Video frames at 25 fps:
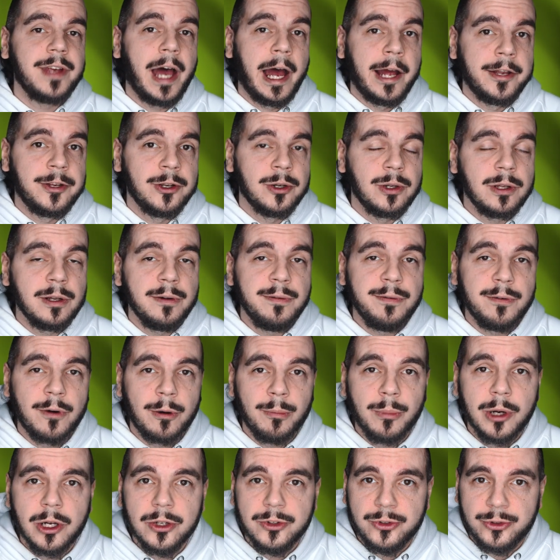annually
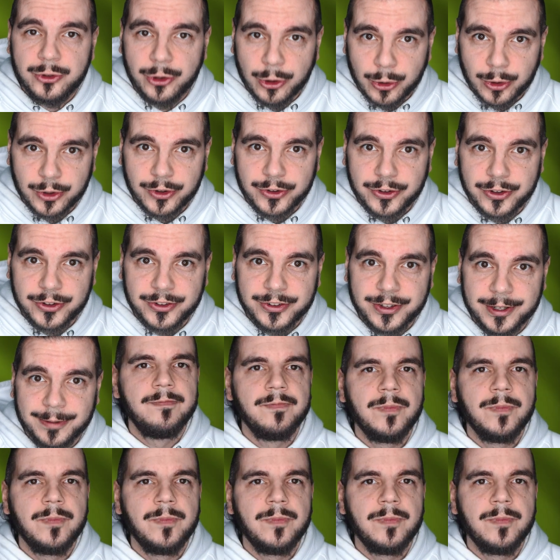from a dual system.